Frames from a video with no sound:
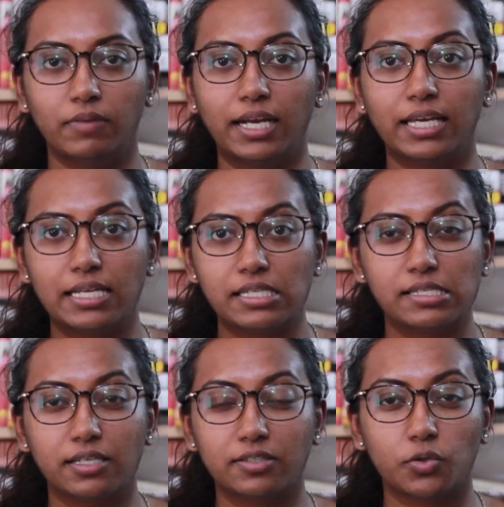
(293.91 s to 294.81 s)
And again,
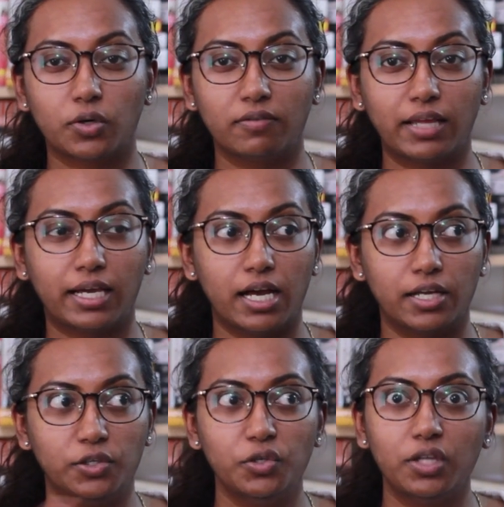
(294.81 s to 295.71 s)
since they're sort of like
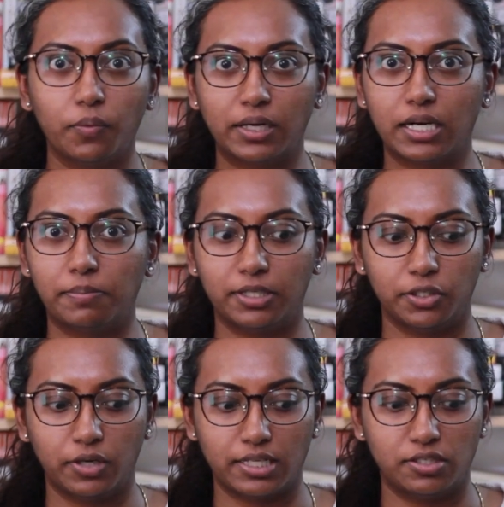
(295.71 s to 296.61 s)
a newlywed couple,
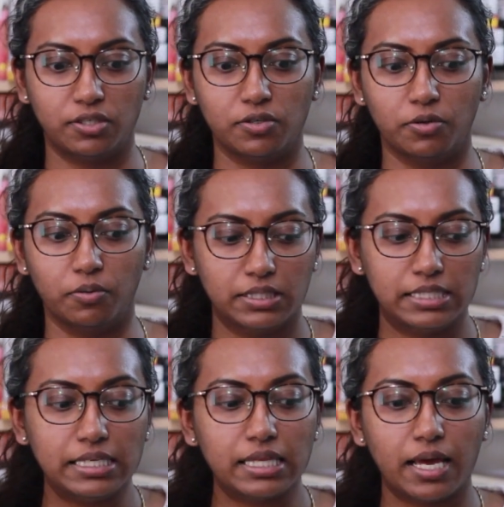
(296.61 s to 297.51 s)
you get to
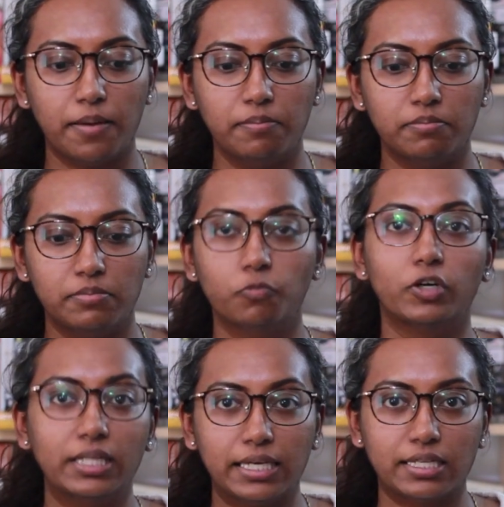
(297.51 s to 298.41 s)
see them
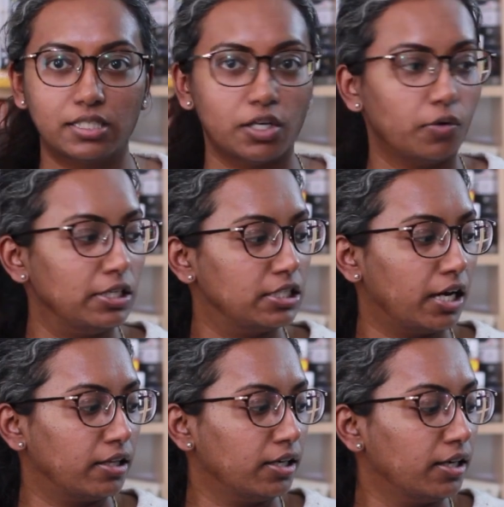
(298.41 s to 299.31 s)
really get to know each
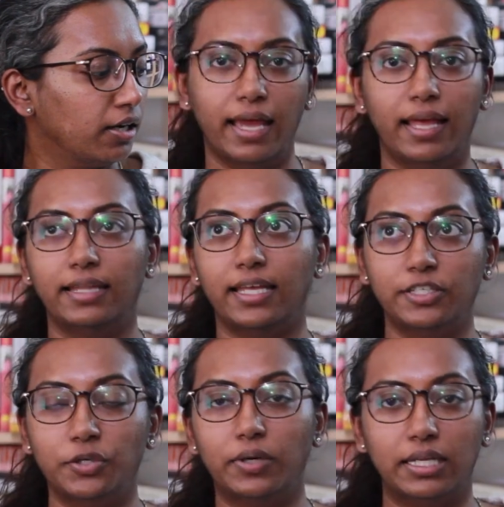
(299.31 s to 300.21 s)
other, and they
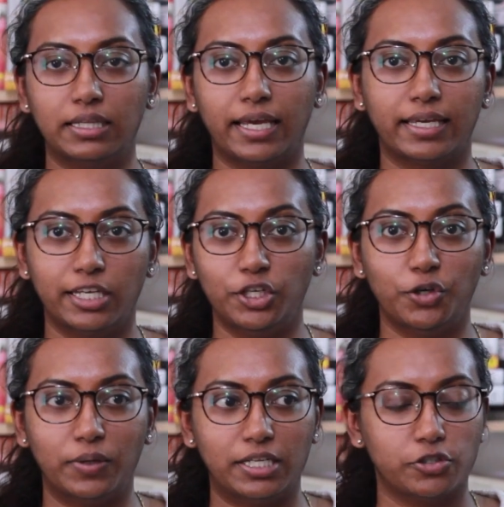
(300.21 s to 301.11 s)
do it in like a
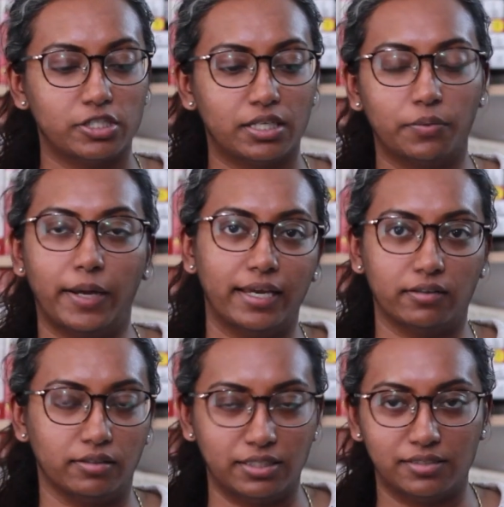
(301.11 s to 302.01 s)
new and interesting way,
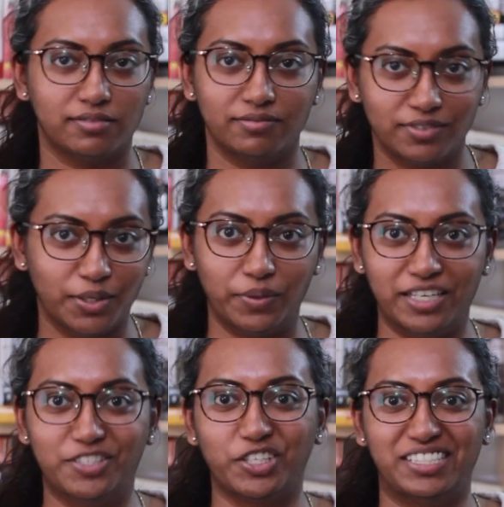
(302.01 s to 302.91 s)
or at least new
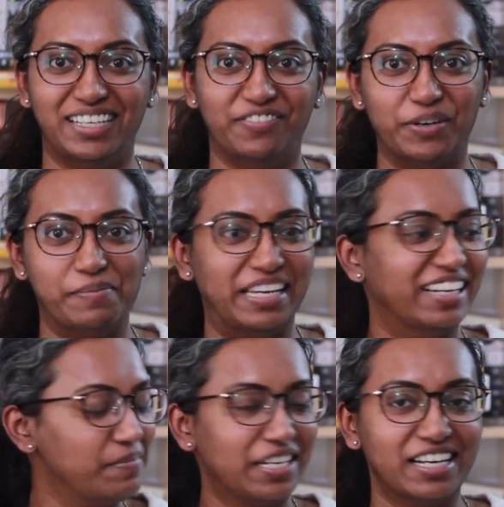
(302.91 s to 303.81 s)
and interesting for
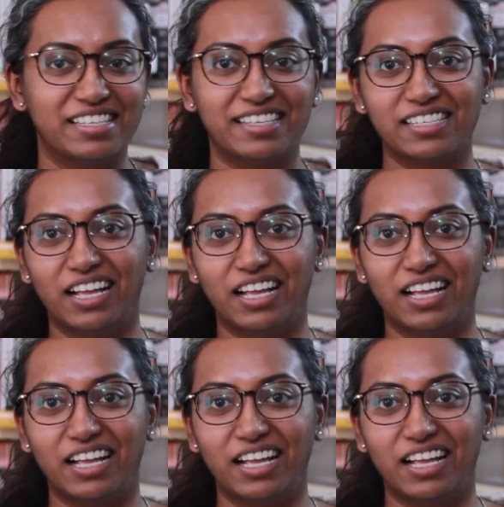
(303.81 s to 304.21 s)
me because it's